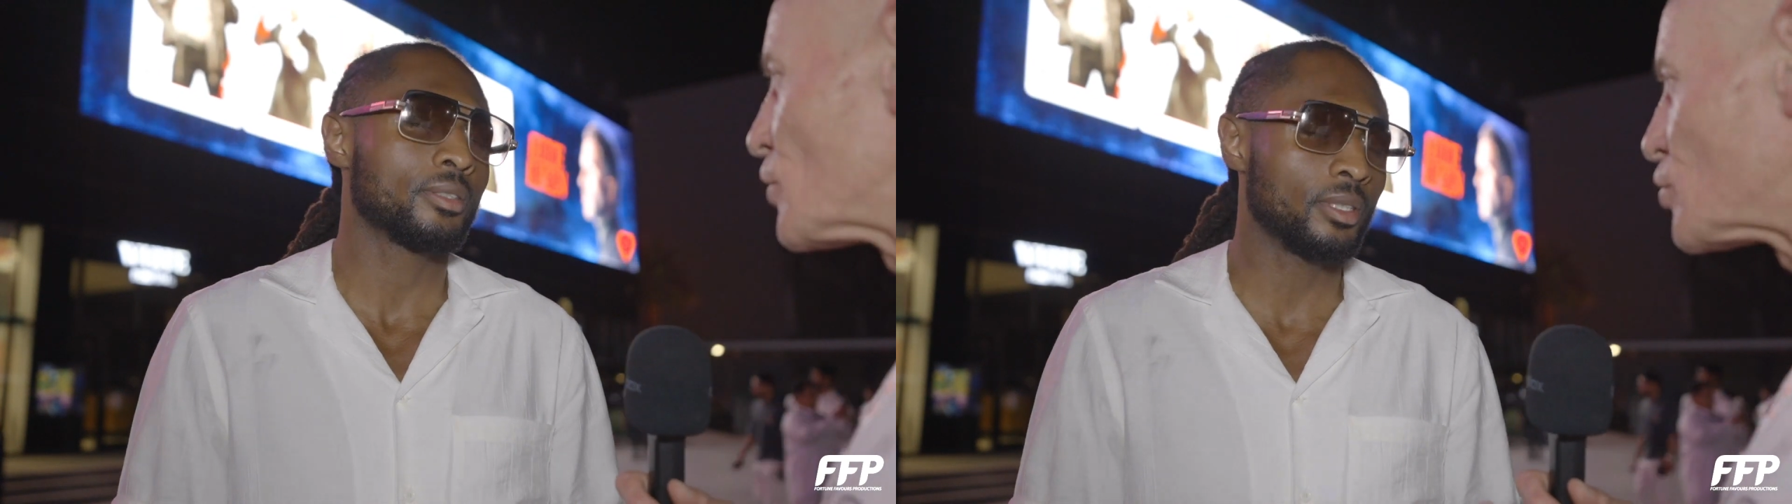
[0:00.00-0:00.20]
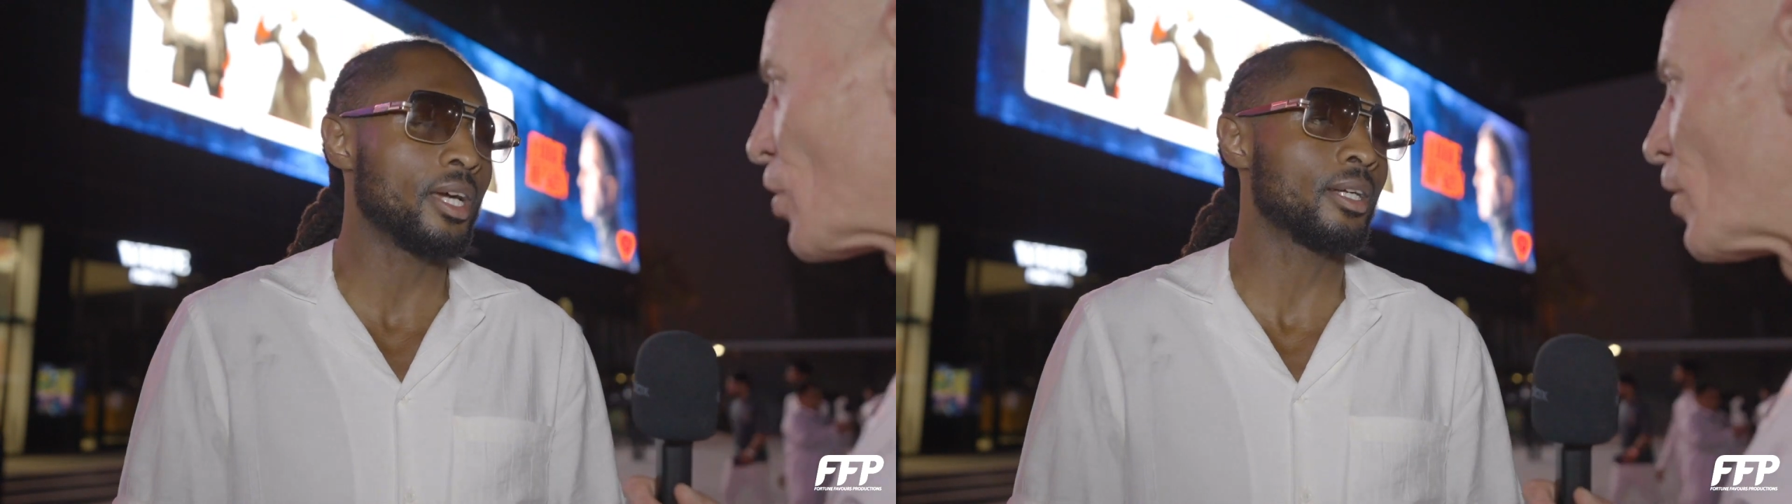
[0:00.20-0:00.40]

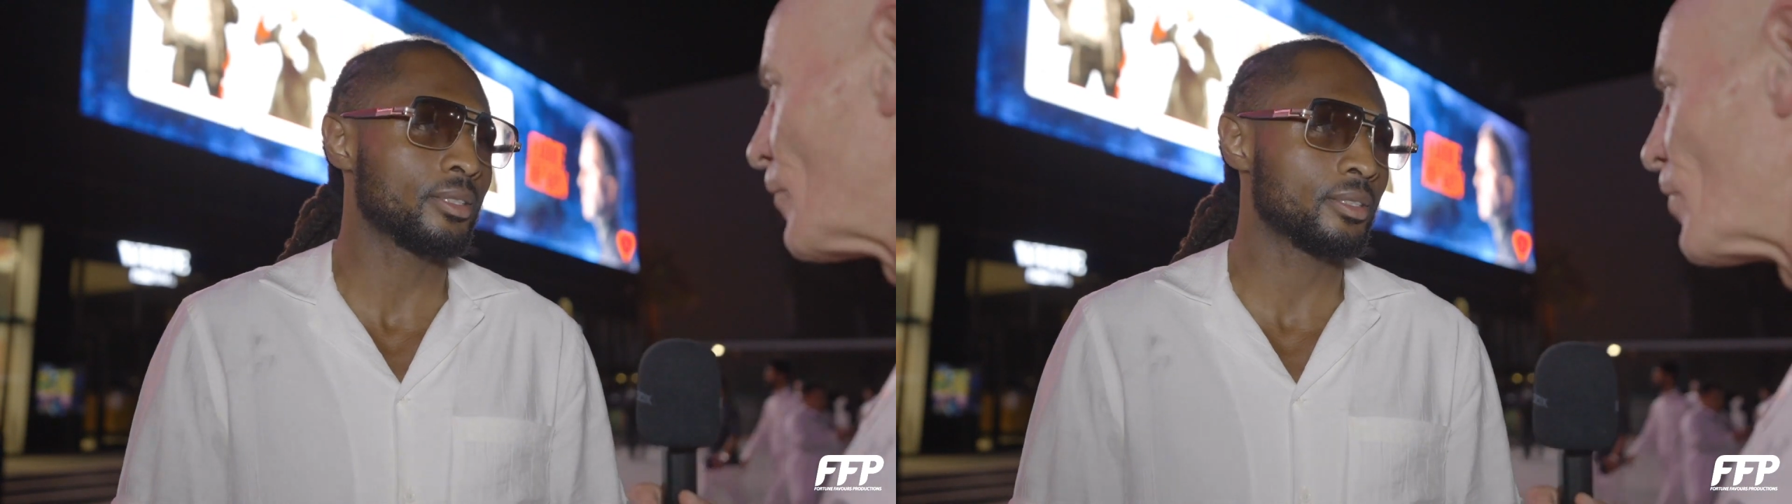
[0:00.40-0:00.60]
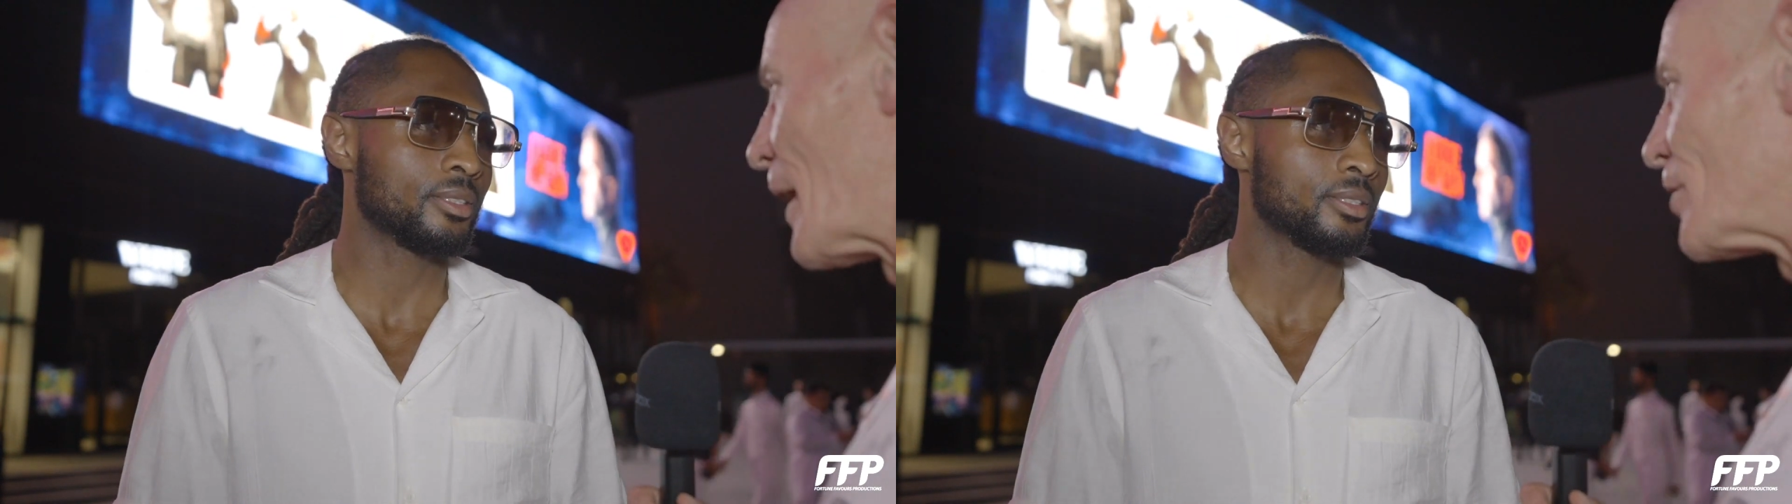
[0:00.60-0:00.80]

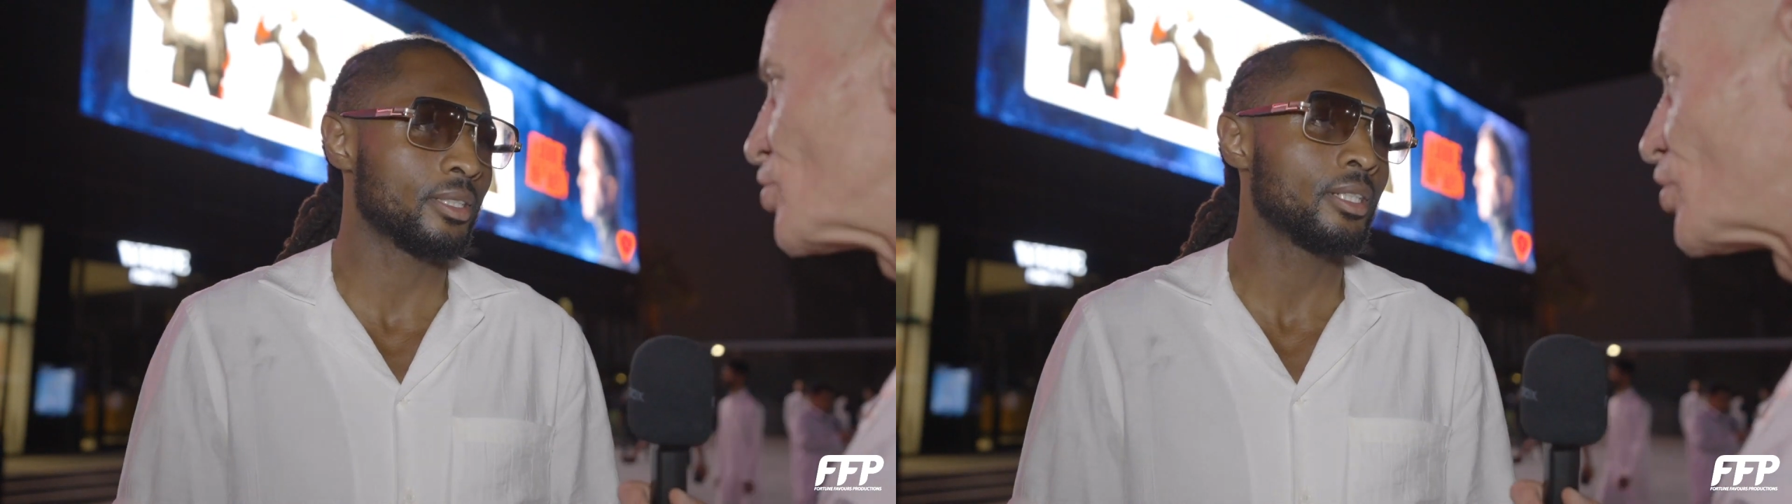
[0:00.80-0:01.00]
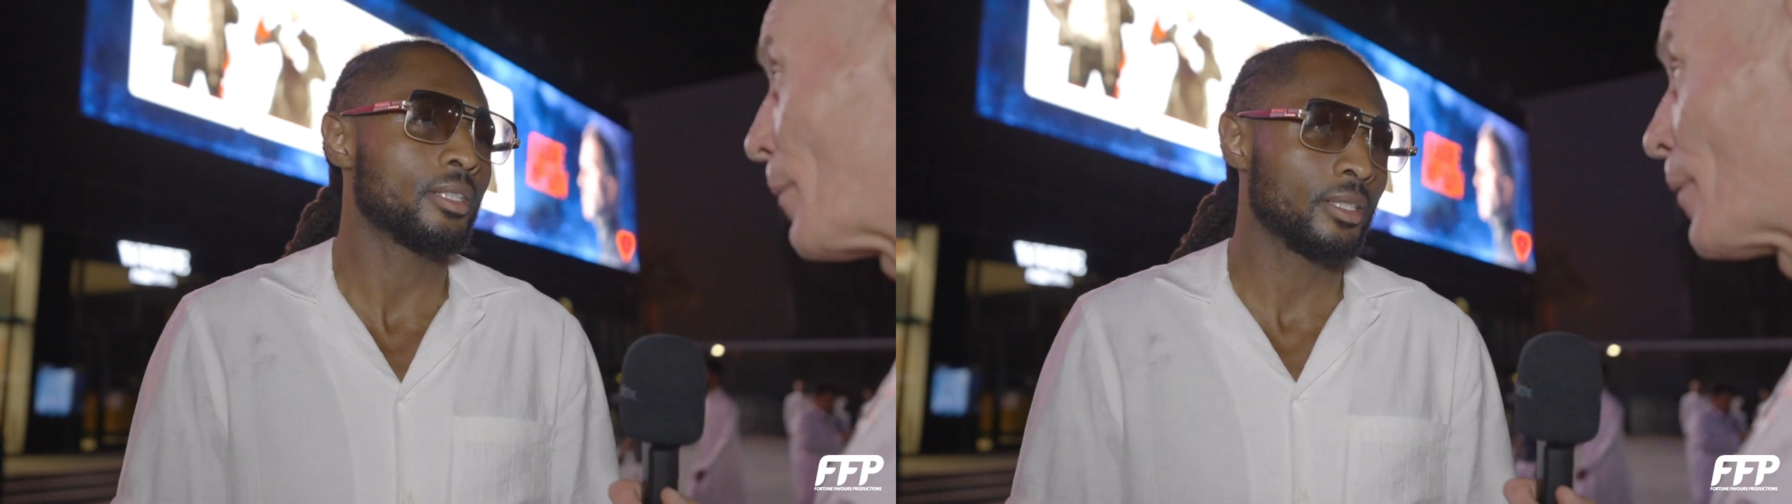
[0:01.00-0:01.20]
solid relationship,